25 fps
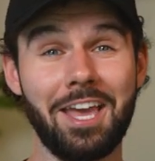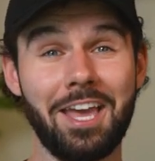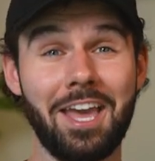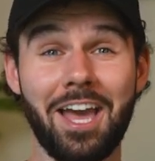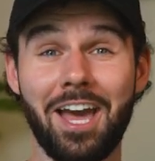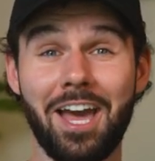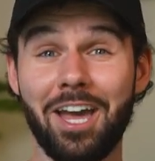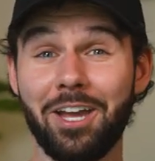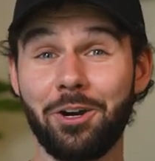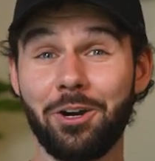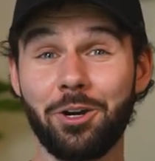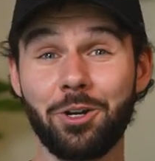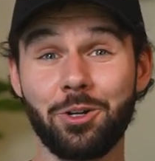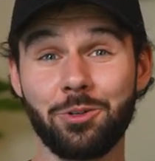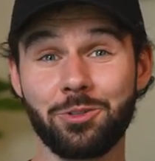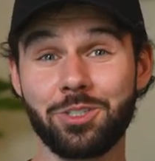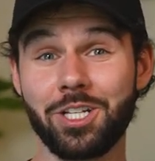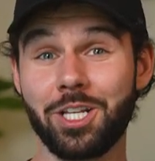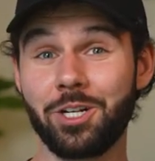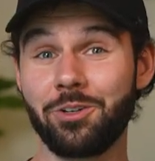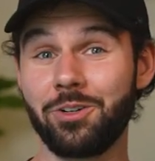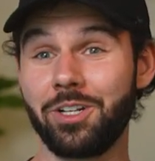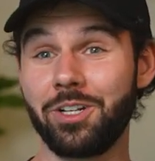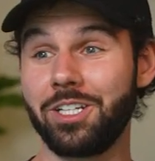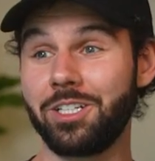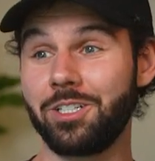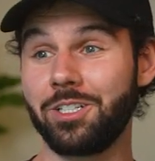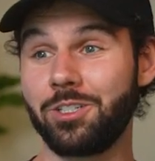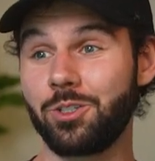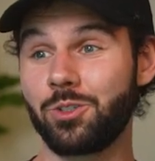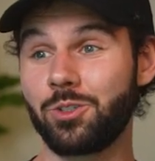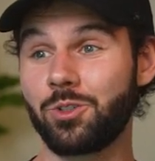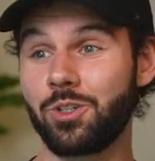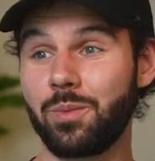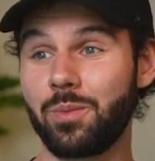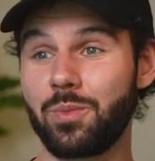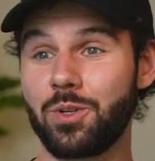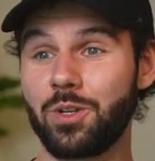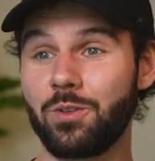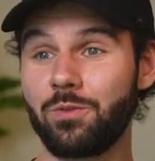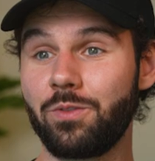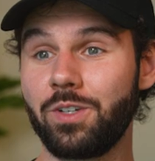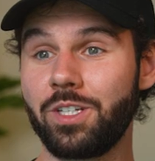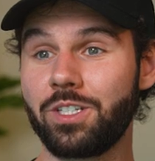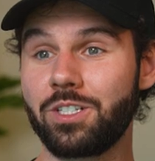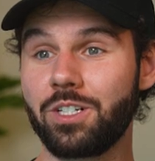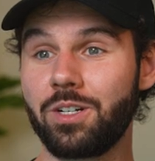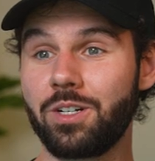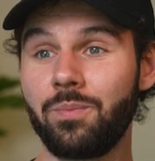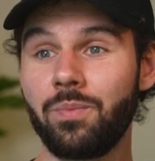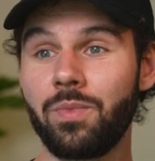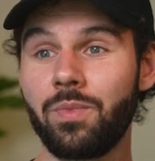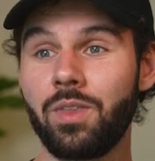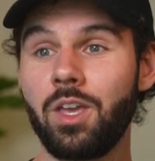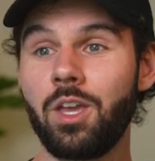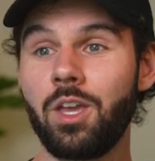AI auto-generated description feature.